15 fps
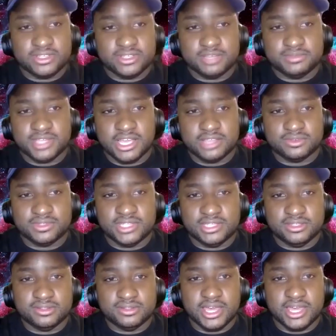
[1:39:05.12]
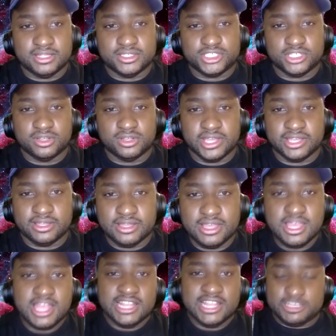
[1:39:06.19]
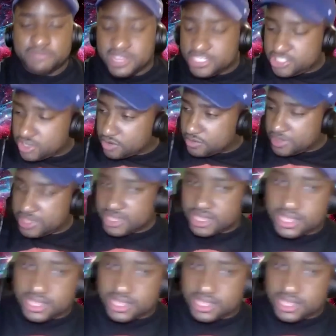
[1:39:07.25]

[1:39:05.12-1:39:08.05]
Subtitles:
sometimes when they do that in the show? Like, let's make sure we